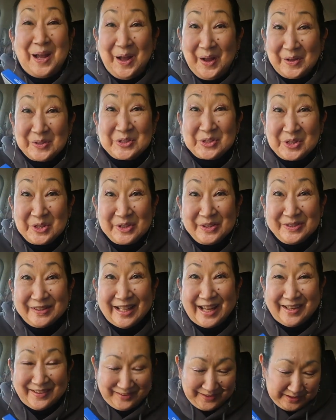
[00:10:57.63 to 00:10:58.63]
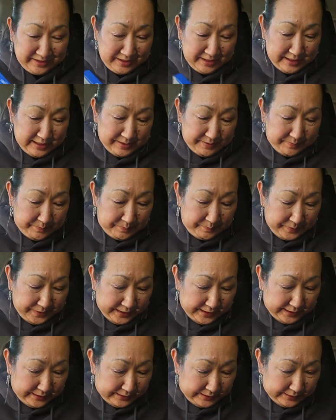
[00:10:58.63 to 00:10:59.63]
I'll show you later.
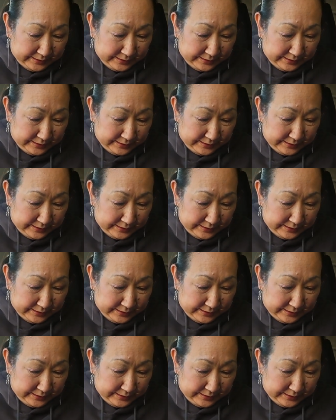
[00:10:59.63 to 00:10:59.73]
But